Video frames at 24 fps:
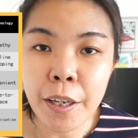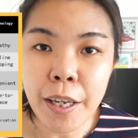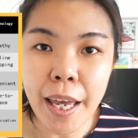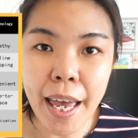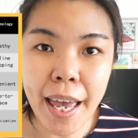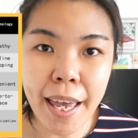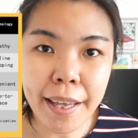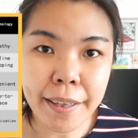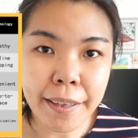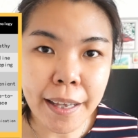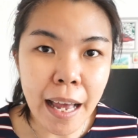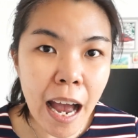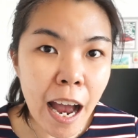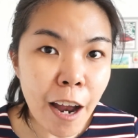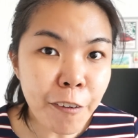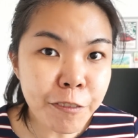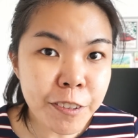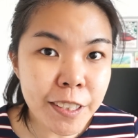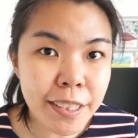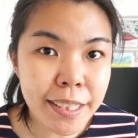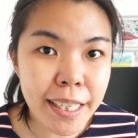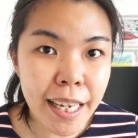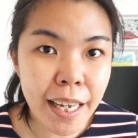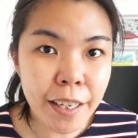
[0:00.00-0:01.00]
And
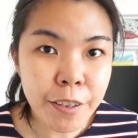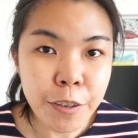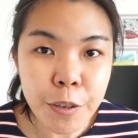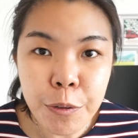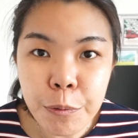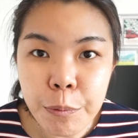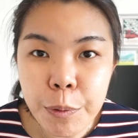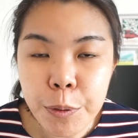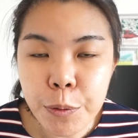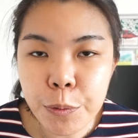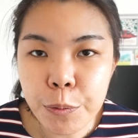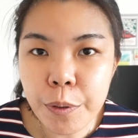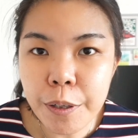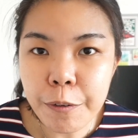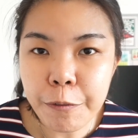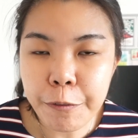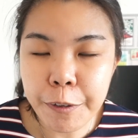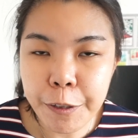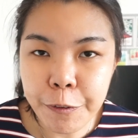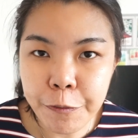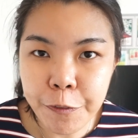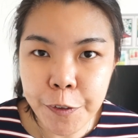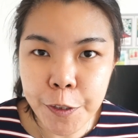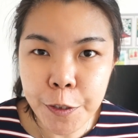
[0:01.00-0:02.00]
after that, you will do a
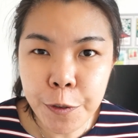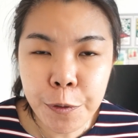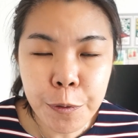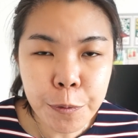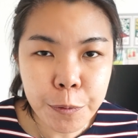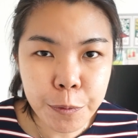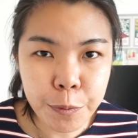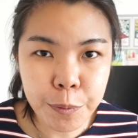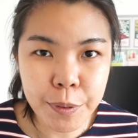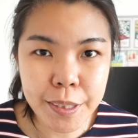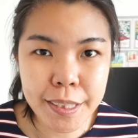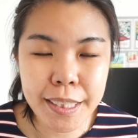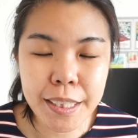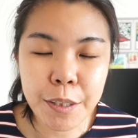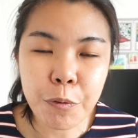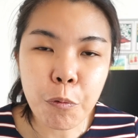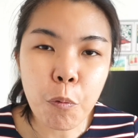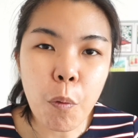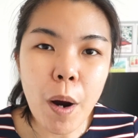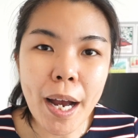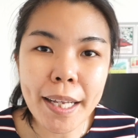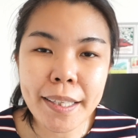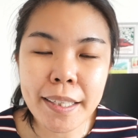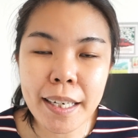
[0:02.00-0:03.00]
review to see
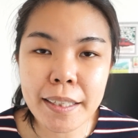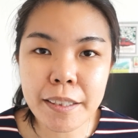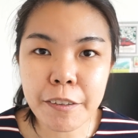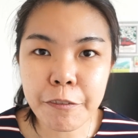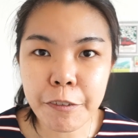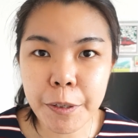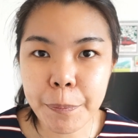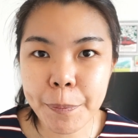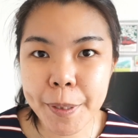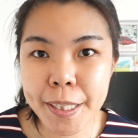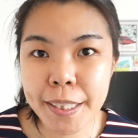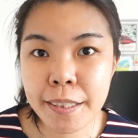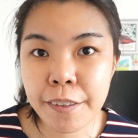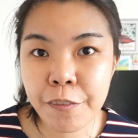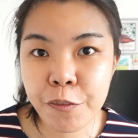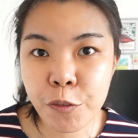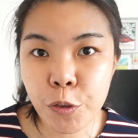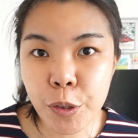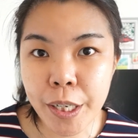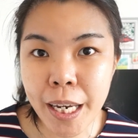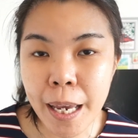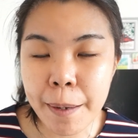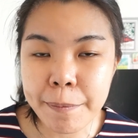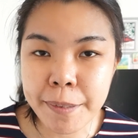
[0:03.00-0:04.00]
what are the repeated
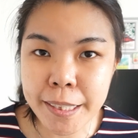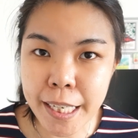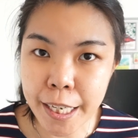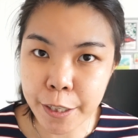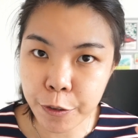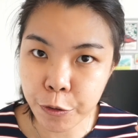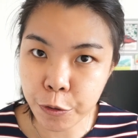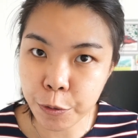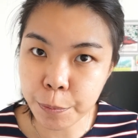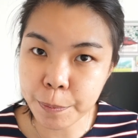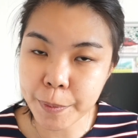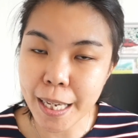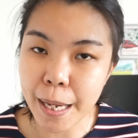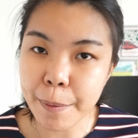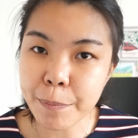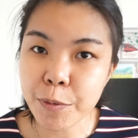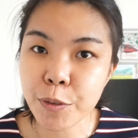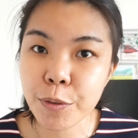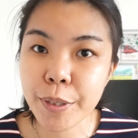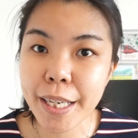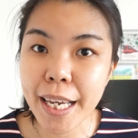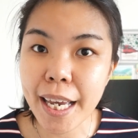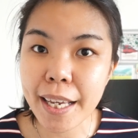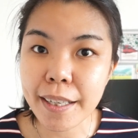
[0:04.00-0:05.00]
vocabs and group them
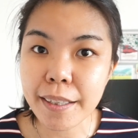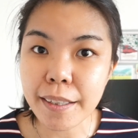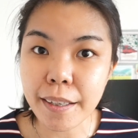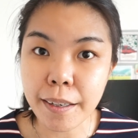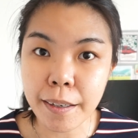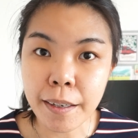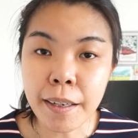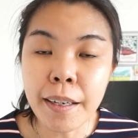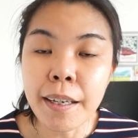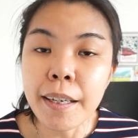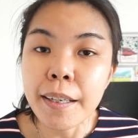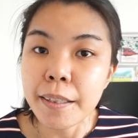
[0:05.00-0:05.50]
together.